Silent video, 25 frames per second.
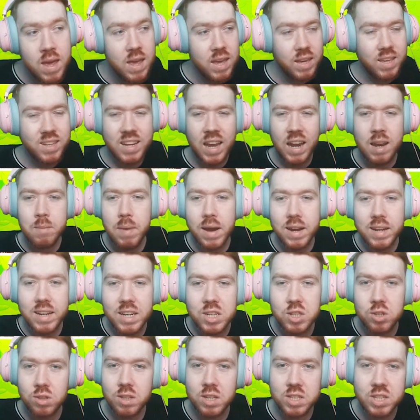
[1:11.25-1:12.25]
It's kind of my
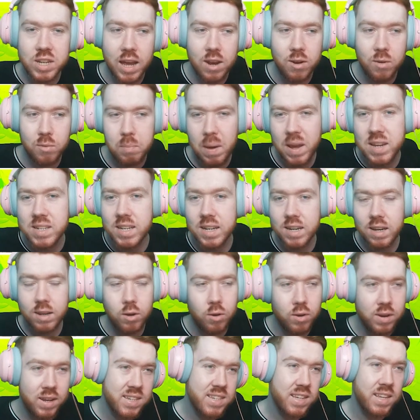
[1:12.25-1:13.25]
niche on the channel, basically,
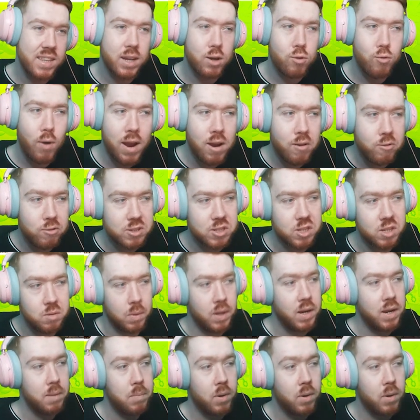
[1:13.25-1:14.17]
on this in the Grand Cross community.